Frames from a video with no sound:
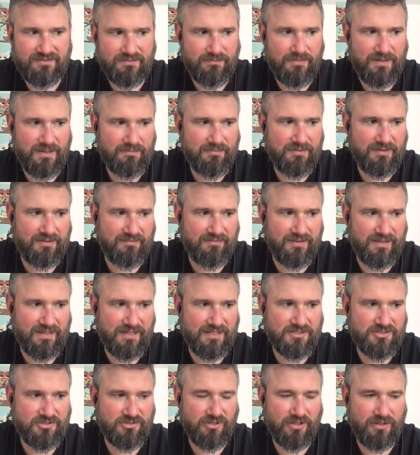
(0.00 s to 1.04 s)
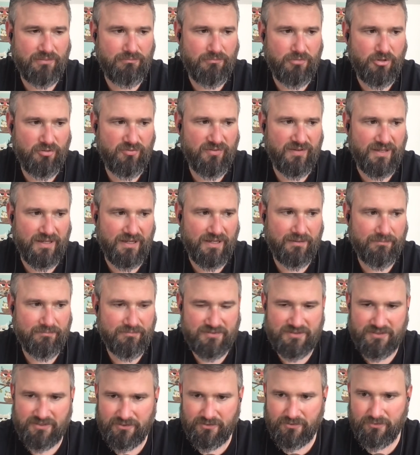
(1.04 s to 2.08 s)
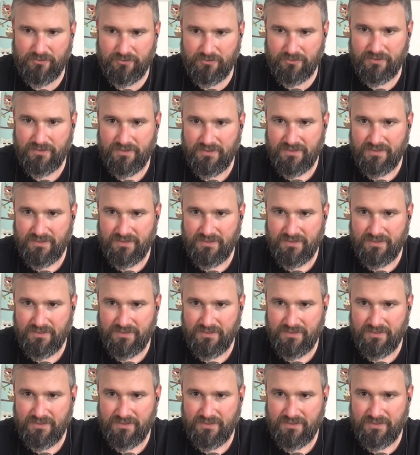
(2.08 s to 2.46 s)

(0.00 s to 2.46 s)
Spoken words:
maybe, of the history moving up to